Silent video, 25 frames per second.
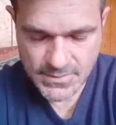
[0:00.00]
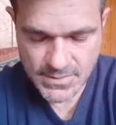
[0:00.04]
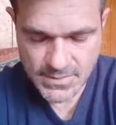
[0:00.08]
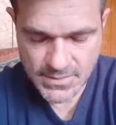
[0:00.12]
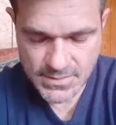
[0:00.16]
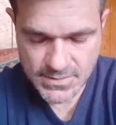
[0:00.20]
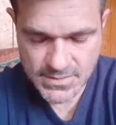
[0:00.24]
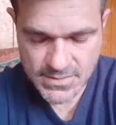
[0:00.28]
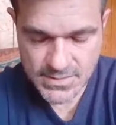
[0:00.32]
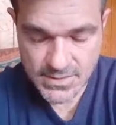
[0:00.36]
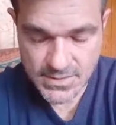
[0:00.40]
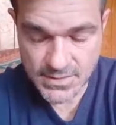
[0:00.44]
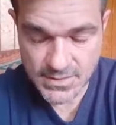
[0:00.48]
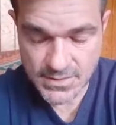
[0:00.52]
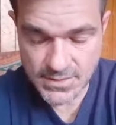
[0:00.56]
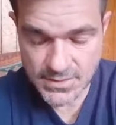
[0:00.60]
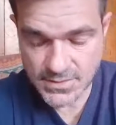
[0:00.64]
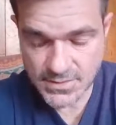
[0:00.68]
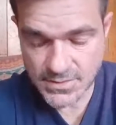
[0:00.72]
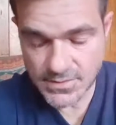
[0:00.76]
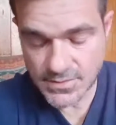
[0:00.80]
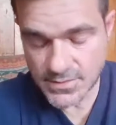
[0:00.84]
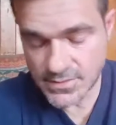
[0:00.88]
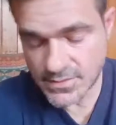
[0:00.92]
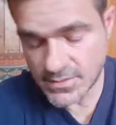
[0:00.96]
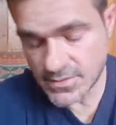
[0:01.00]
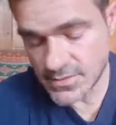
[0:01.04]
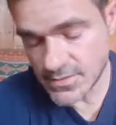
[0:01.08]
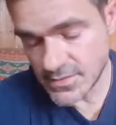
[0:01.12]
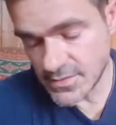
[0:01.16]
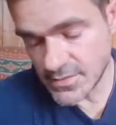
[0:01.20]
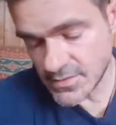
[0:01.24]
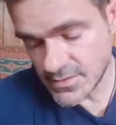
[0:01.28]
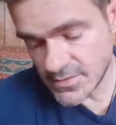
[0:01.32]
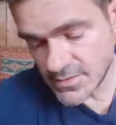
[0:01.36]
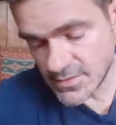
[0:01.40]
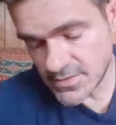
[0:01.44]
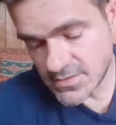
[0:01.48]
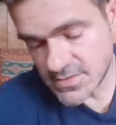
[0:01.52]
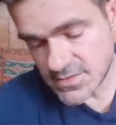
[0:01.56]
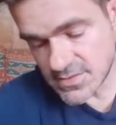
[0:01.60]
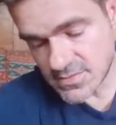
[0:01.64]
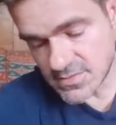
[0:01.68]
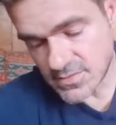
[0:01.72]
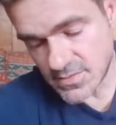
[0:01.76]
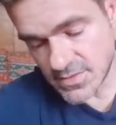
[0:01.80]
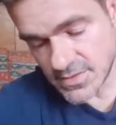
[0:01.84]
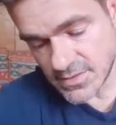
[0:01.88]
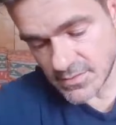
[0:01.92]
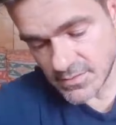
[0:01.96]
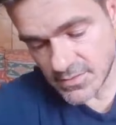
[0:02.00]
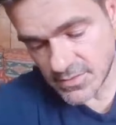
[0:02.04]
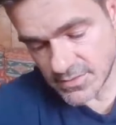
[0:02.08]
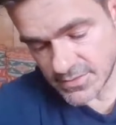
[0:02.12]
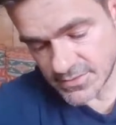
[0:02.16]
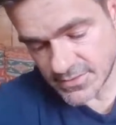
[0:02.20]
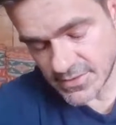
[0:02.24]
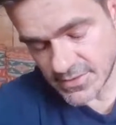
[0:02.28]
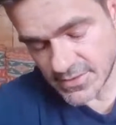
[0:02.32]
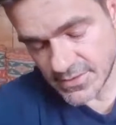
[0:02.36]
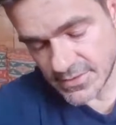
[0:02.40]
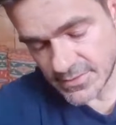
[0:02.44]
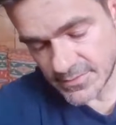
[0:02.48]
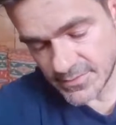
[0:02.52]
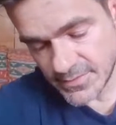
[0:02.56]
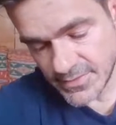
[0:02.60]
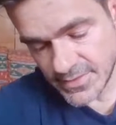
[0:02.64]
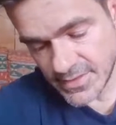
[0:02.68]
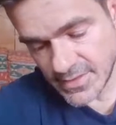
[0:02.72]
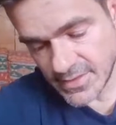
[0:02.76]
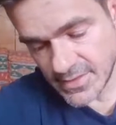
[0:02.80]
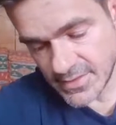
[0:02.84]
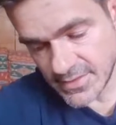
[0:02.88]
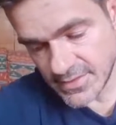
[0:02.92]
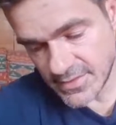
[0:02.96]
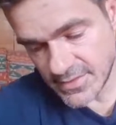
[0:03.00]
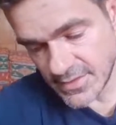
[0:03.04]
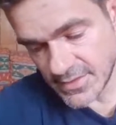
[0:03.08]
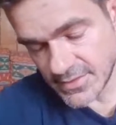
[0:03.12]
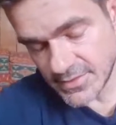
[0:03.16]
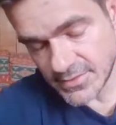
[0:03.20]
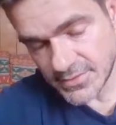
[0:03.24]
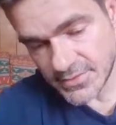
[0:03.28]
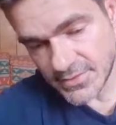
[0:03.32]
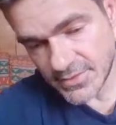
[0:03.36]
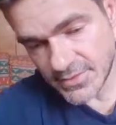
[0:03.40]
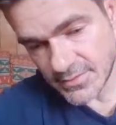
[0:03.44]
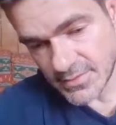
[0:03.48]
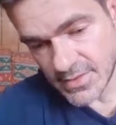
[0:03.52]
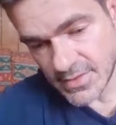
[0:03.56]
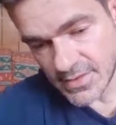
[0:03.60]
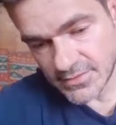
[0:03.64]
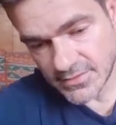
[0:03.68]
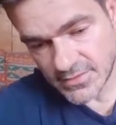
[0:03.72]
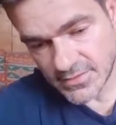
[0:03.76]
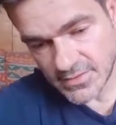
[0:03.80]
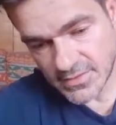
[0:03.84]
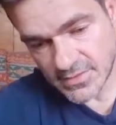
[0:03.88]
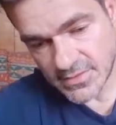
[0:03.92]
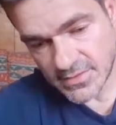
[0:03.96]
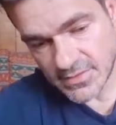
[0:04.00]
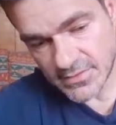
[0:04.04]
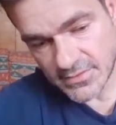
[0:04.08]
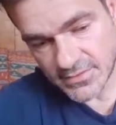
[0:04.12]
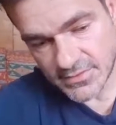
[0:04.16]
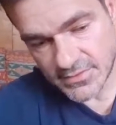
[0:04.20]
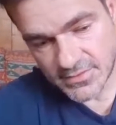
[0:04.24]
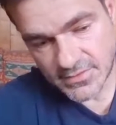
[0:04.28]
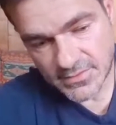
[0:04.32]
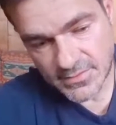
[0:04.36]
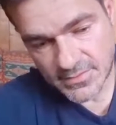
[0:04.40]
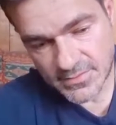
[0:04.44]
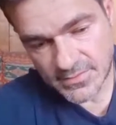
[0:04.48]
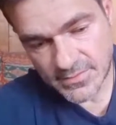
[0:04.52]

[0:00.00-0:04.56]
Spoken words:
So this is where the world is going, and I don't think Max Egan is